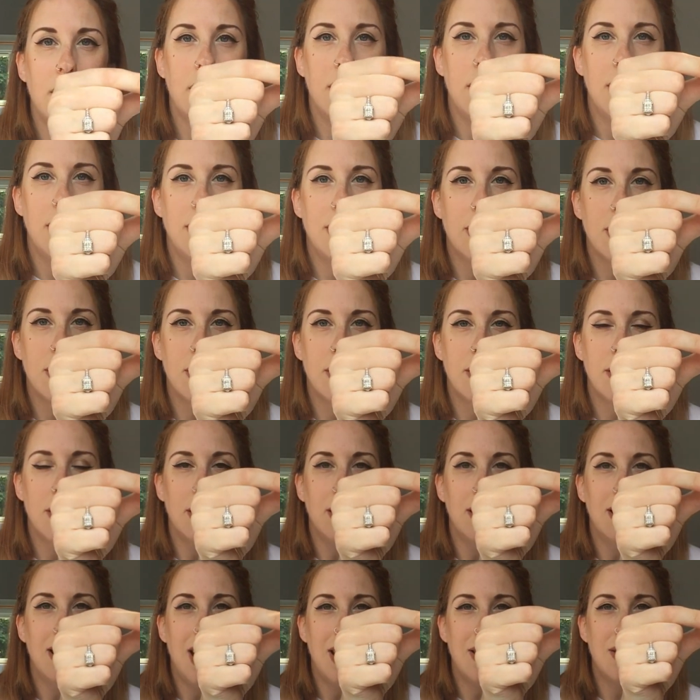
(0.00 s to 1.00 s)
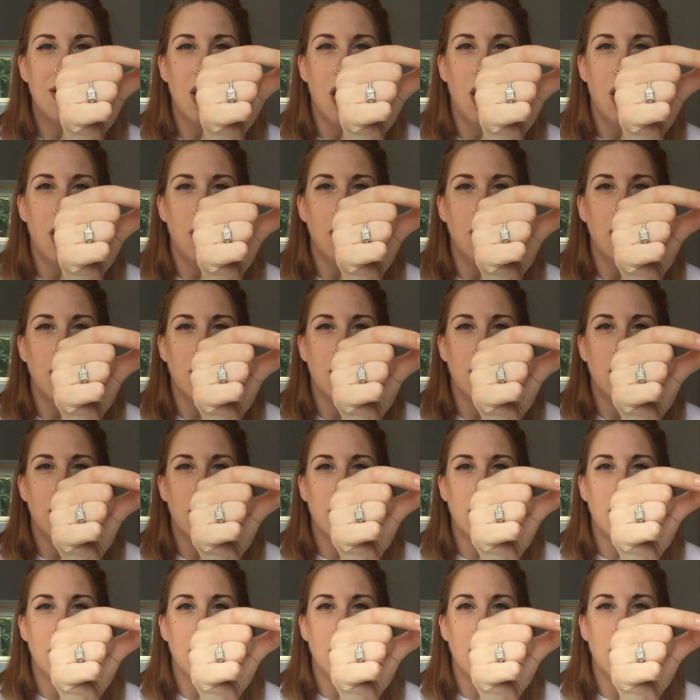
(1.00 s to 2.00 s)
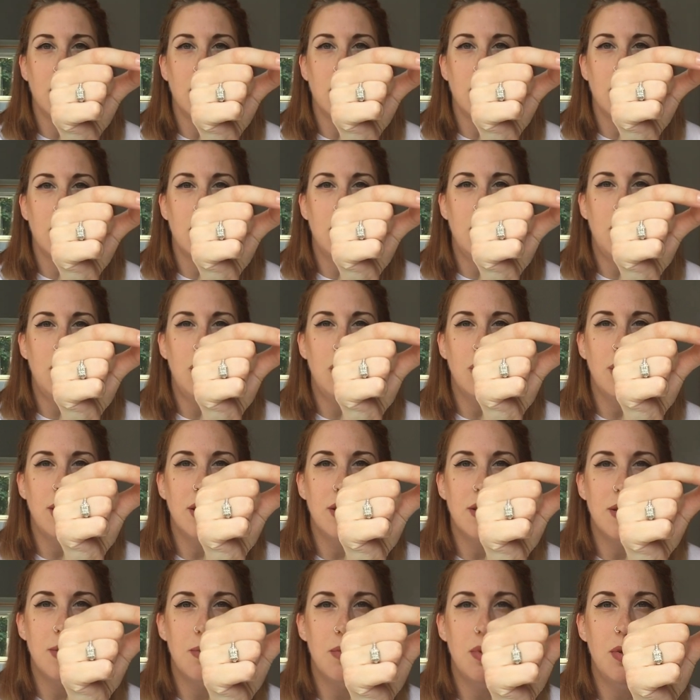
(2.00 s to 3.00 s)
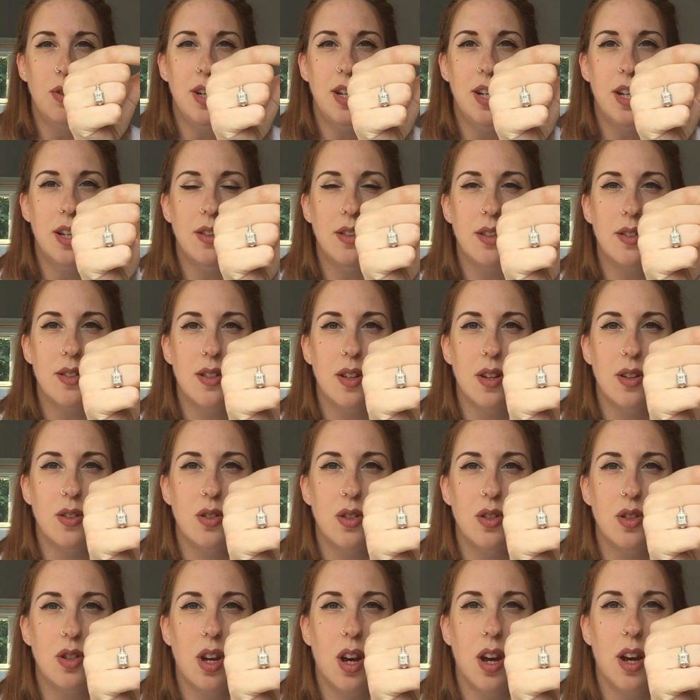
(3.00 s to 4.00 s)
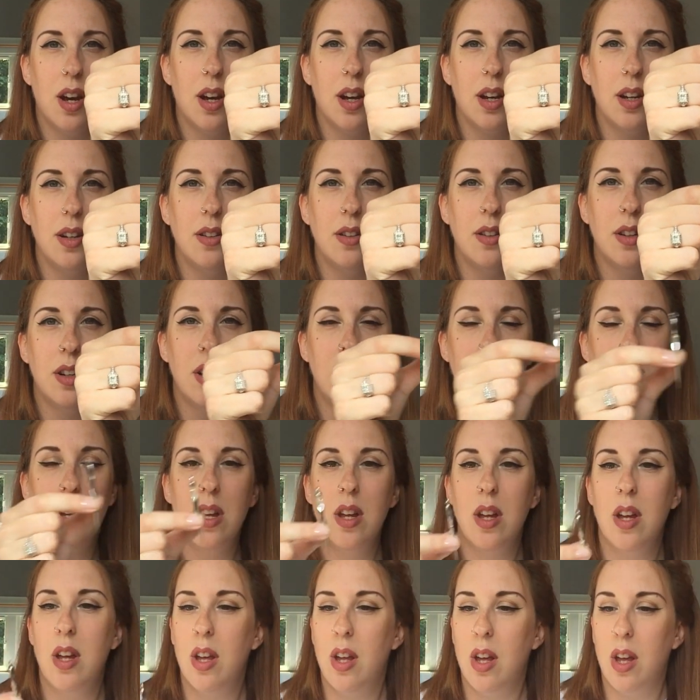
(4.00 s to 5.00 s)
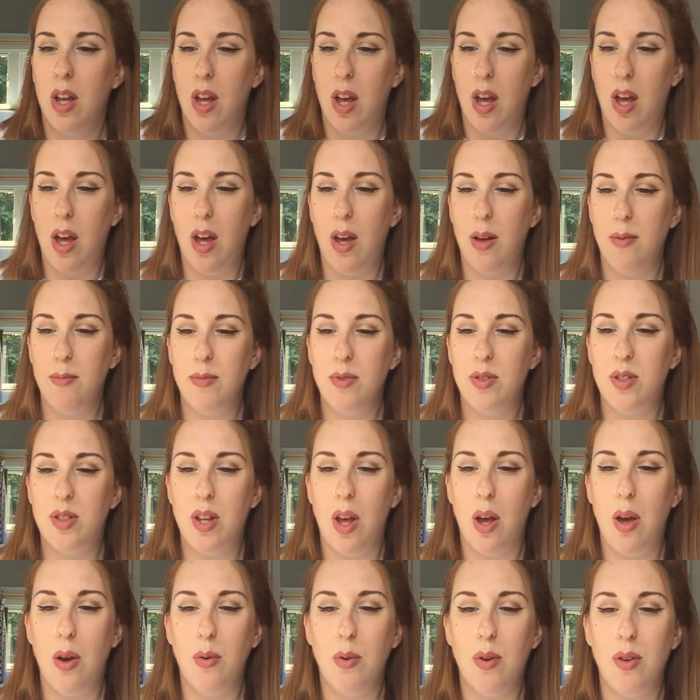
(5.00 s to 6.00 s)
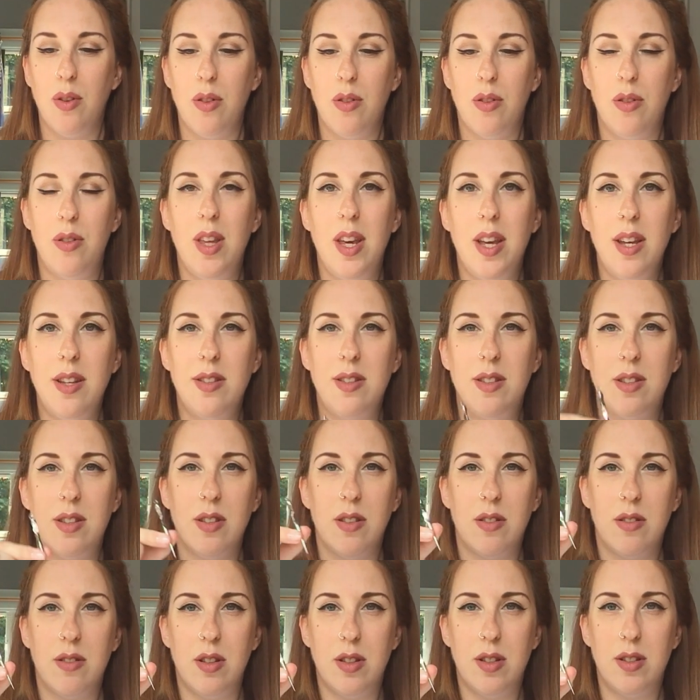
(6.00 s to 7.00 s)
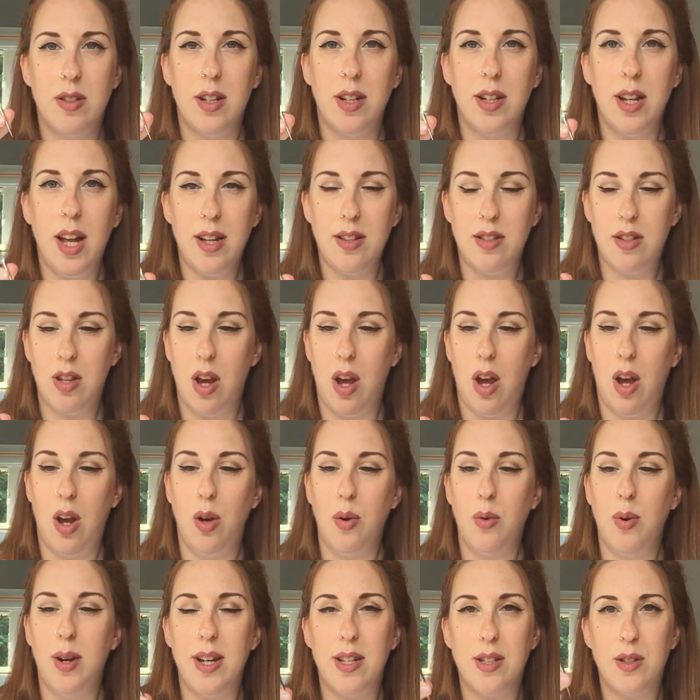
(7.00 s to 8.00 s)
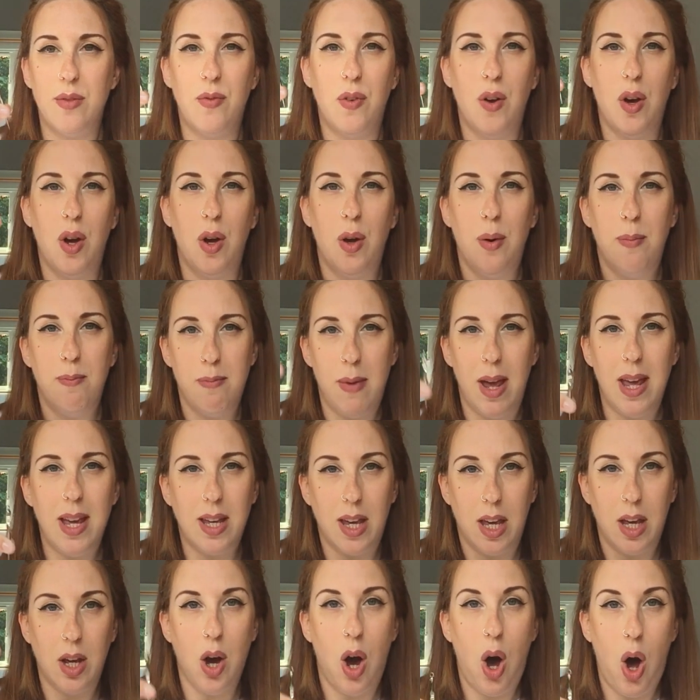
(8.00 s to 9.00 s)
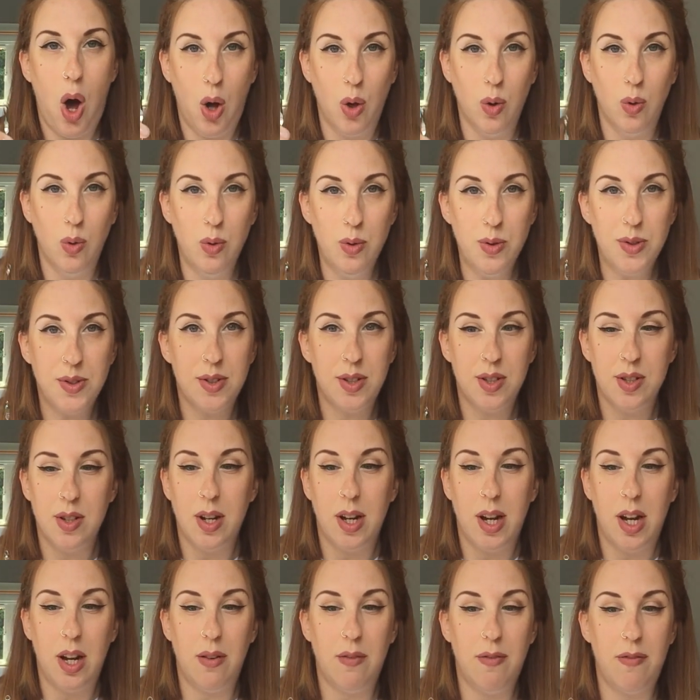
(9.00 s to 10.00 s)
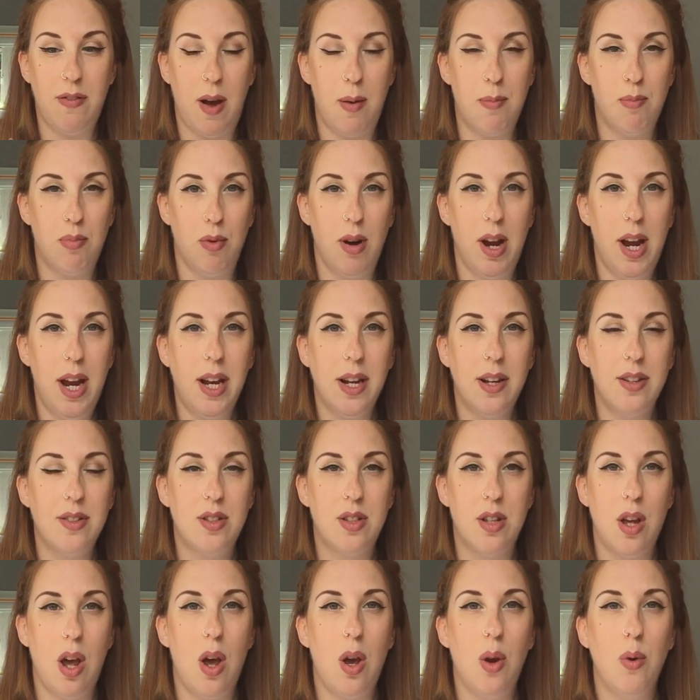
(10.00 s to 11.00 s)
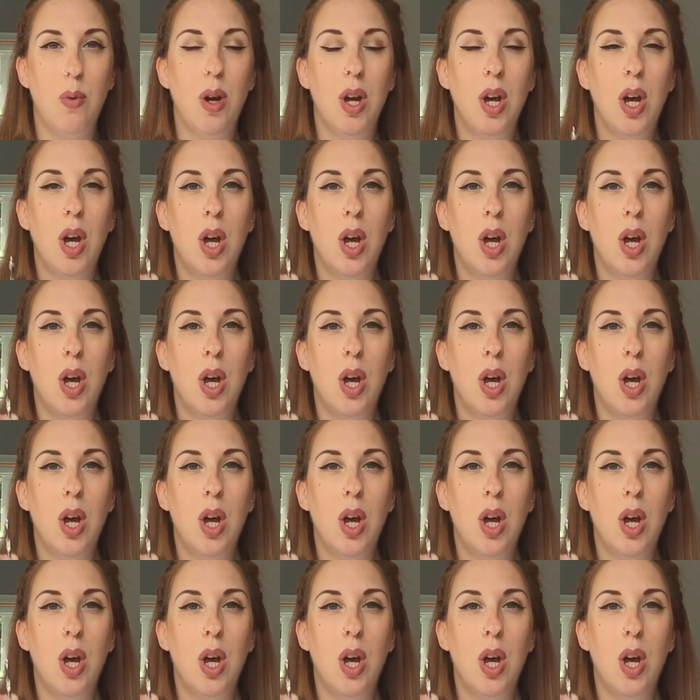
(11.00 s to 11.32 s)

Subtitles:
is a stiletto. Oh, it looks pretty in the sunshine. So the stiletto is for making holes in fabric. So